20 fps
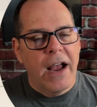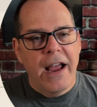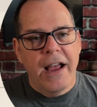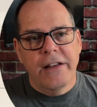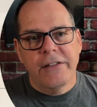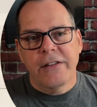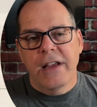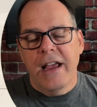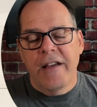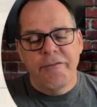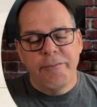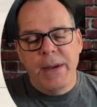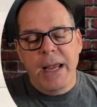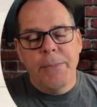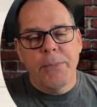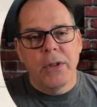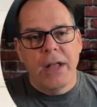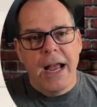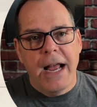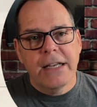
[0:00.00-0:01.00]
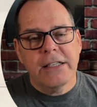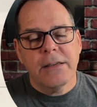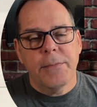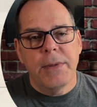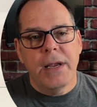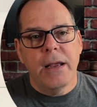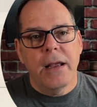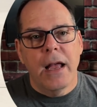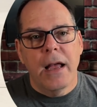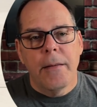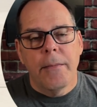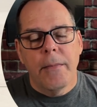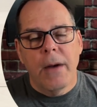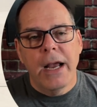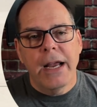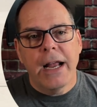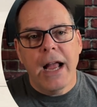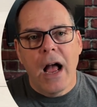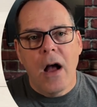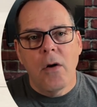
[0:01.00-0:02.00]
have people ask me,
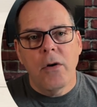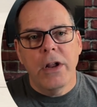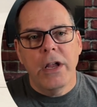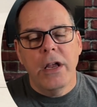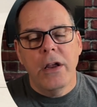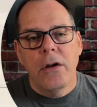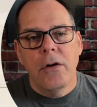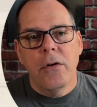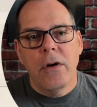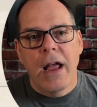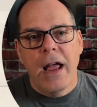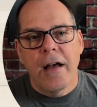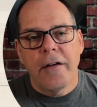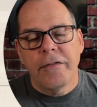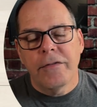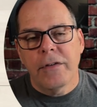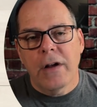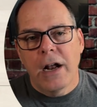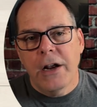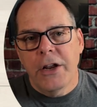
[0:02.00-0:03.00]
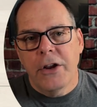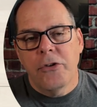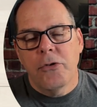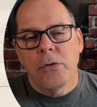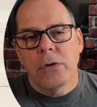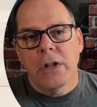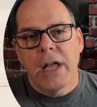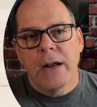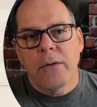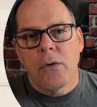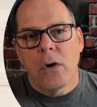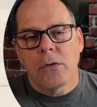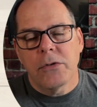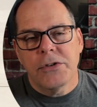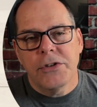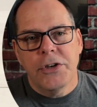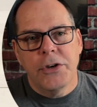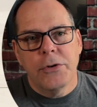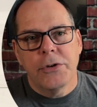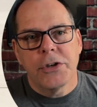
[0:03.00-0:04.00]
Mike, how do you do a light
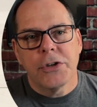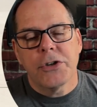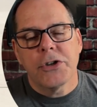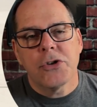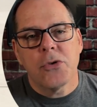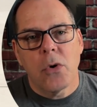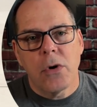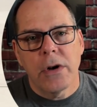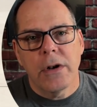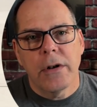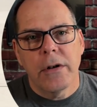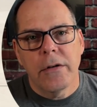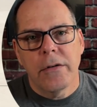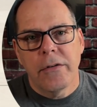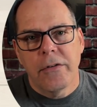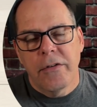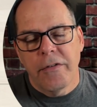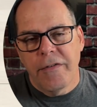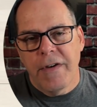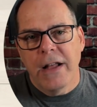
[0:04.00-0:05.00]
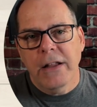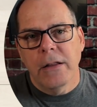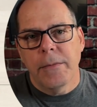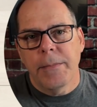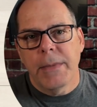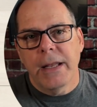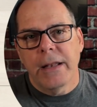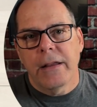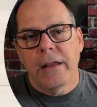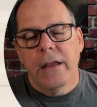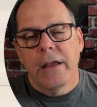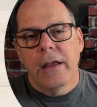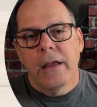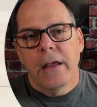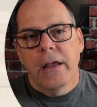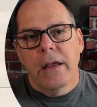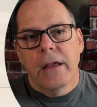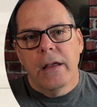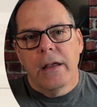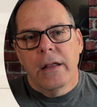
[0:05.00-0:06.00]
roast? Do you just shorten the
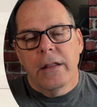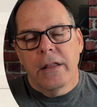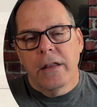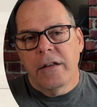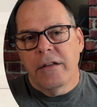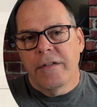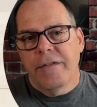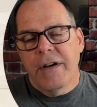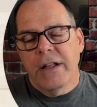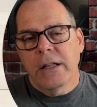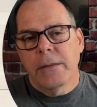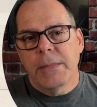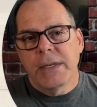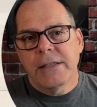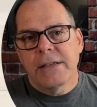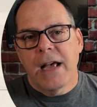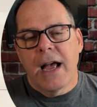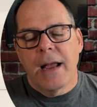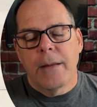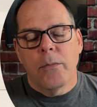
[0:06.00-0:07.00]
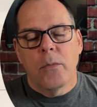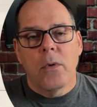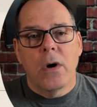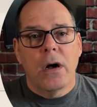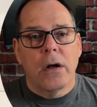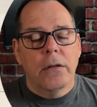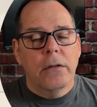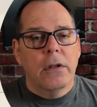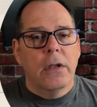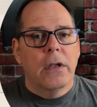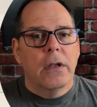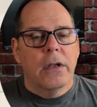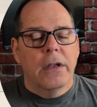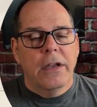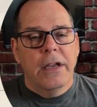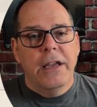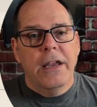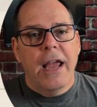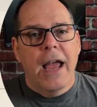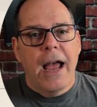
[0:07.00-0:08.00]
development time? Well,
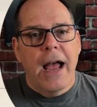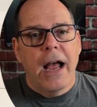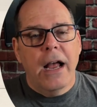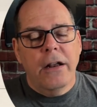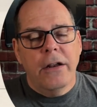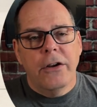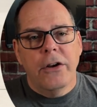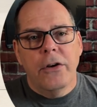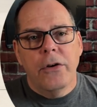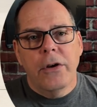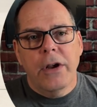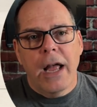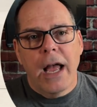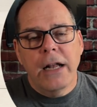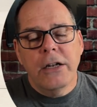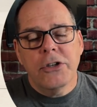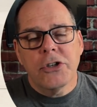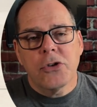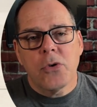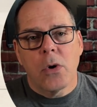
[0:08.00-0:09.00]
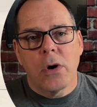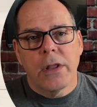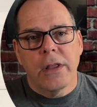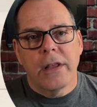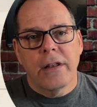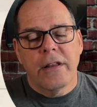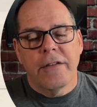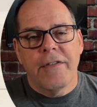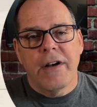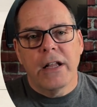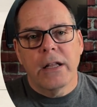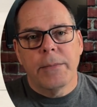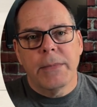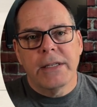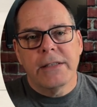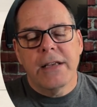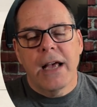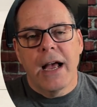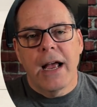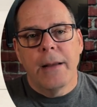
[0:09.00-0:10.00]
yeah, you can shorten the
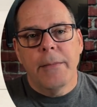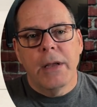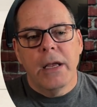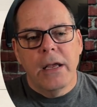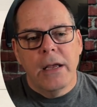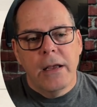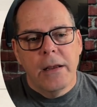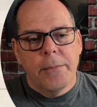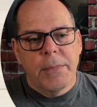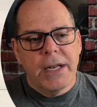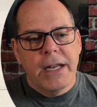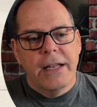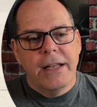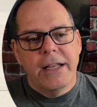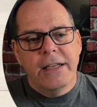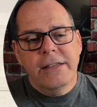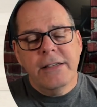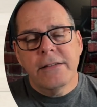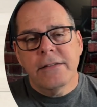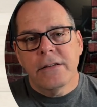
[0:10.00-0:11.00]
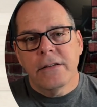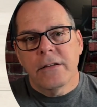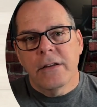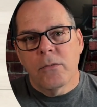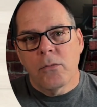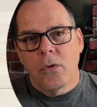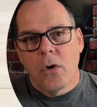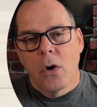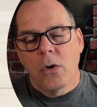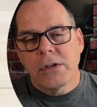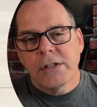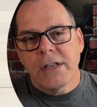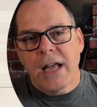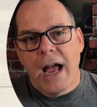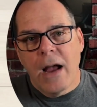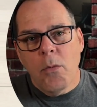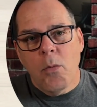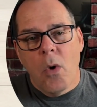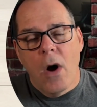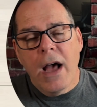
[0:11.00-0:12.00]
development time, but in this roast,
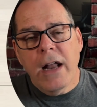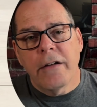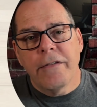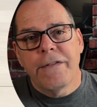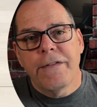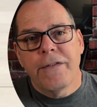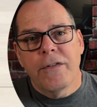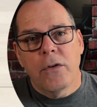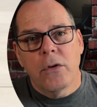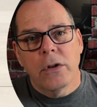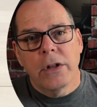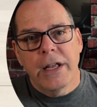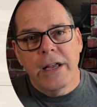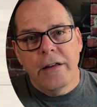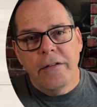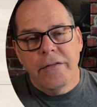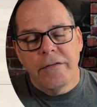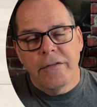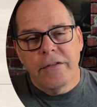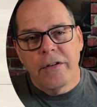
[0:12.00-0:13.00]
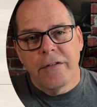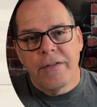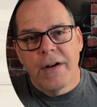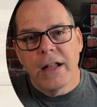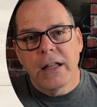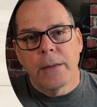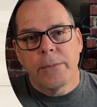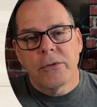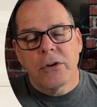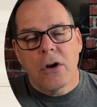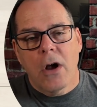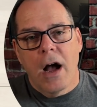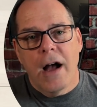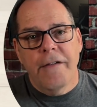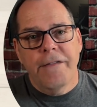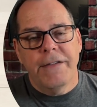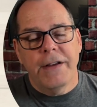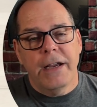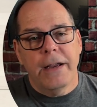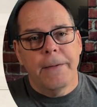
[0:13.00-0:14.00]
I want a fully developed
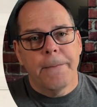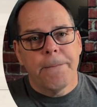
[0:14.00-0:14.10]
coffee.